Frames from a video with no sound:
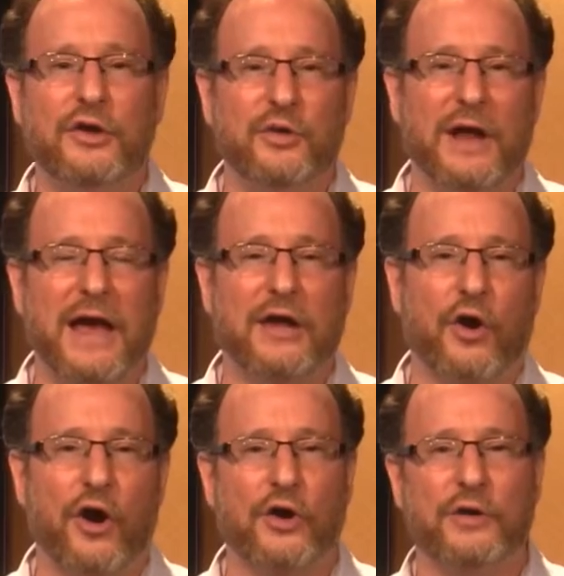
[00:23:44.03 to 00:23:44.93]
know, you and I can
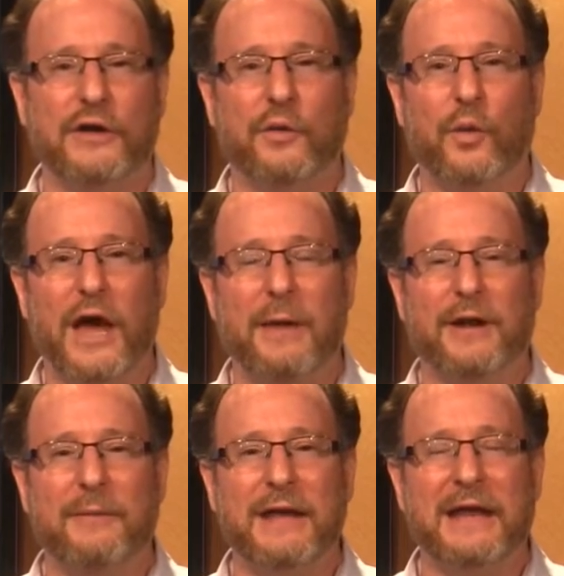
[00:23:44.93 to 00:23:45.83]
argue it either way.
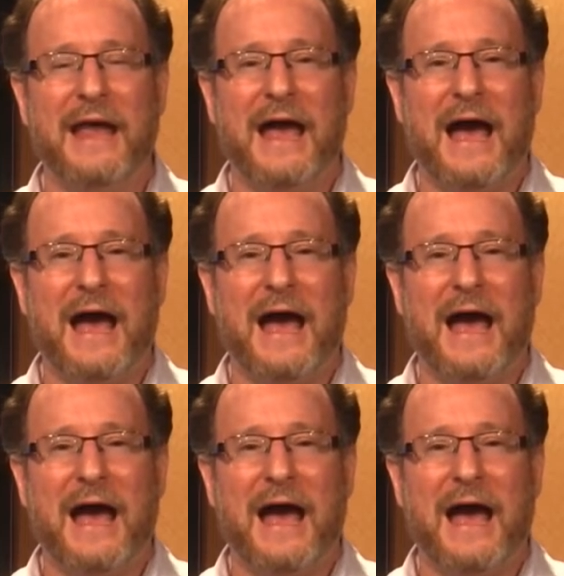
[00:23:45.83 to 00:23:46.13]
But I mean,